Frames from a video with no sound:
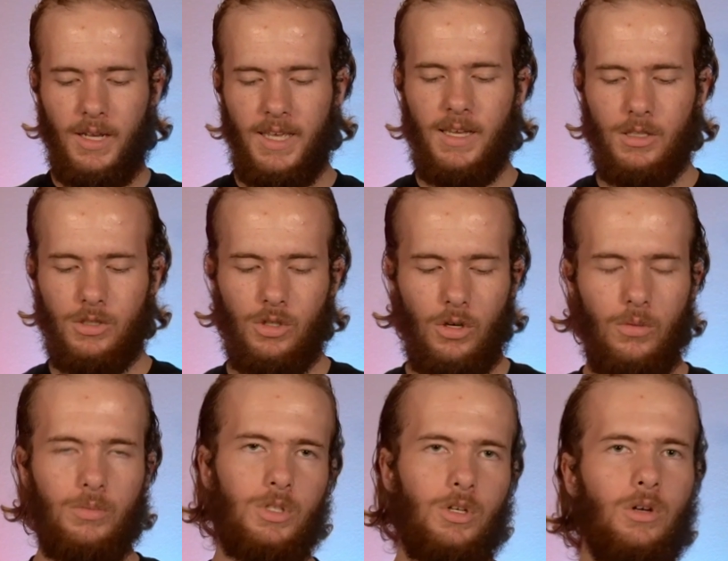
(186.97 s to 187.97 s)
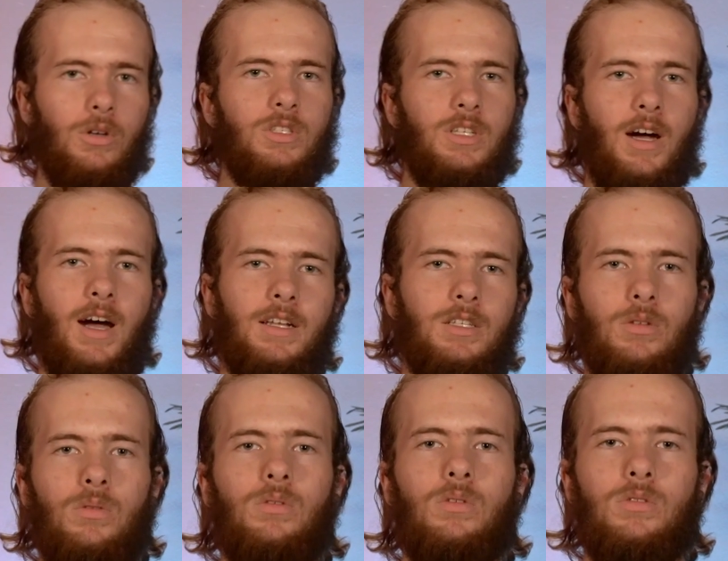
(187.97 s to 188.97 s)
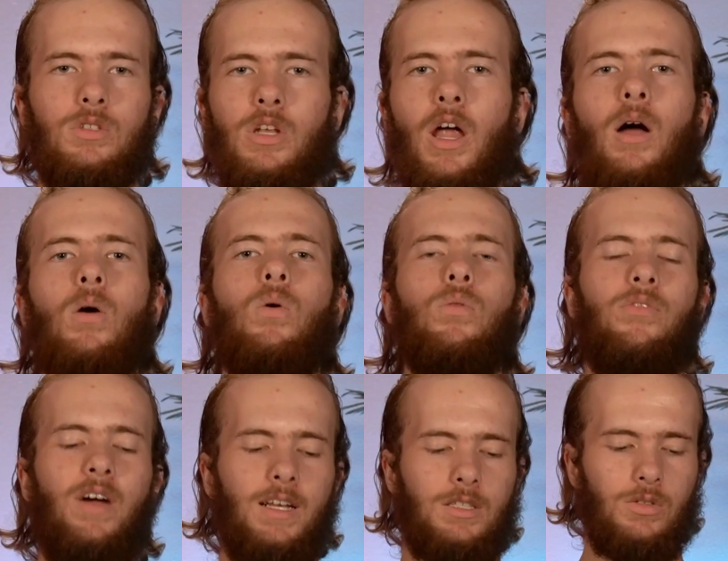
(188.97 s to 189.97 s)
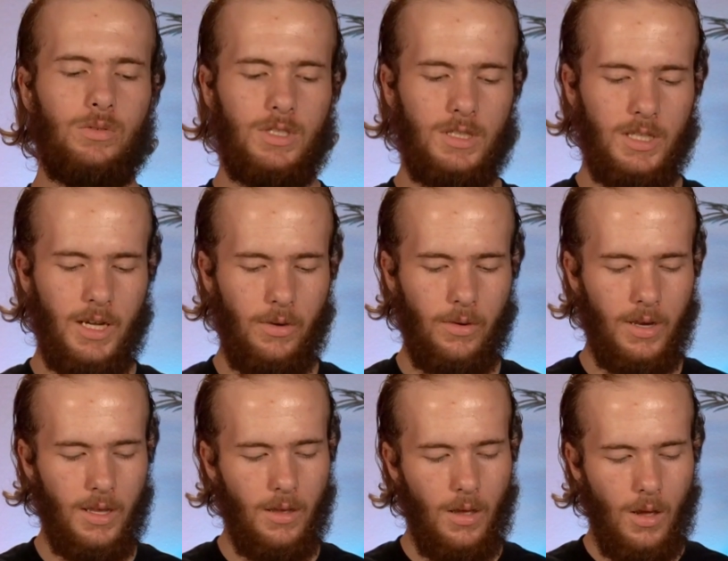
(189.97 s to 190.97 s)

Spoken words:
get Job to curse God, to not hold fast to his integrity.